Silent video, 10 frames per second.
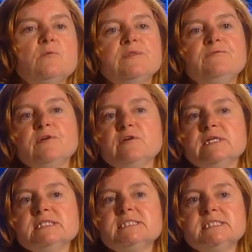with
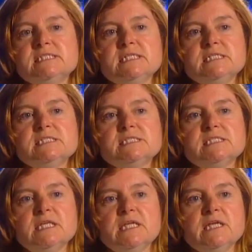various
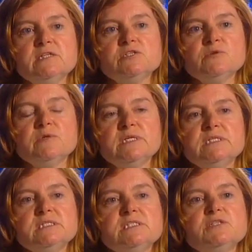diseases and
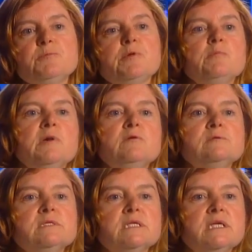injuries to promote
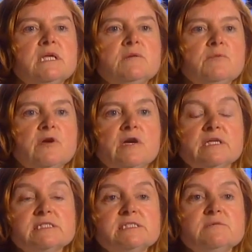
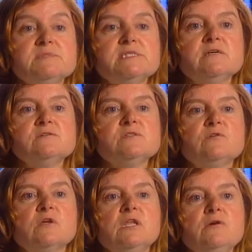embryonic stem cells
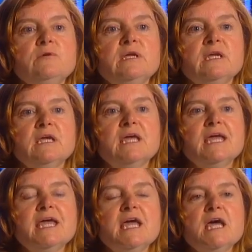or cloning.
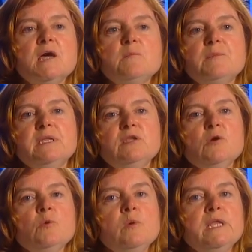But
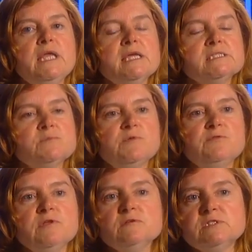no one has
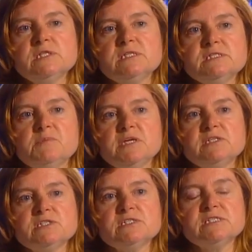revealed to these
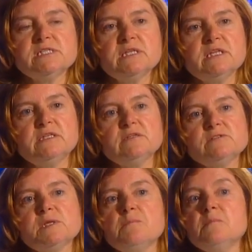patients that
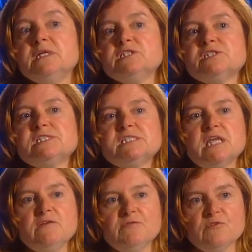there's a much
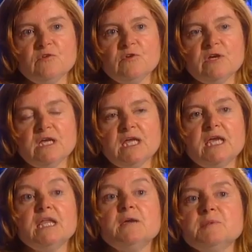safer
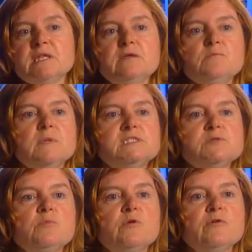and I believe
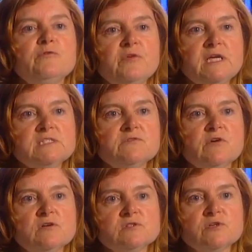much more effective
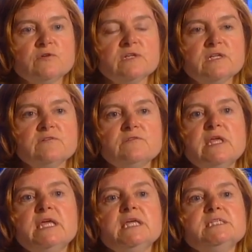alternative
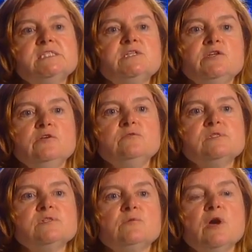is to
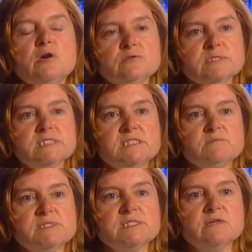use their own
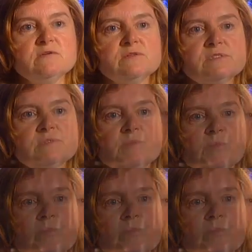stem cells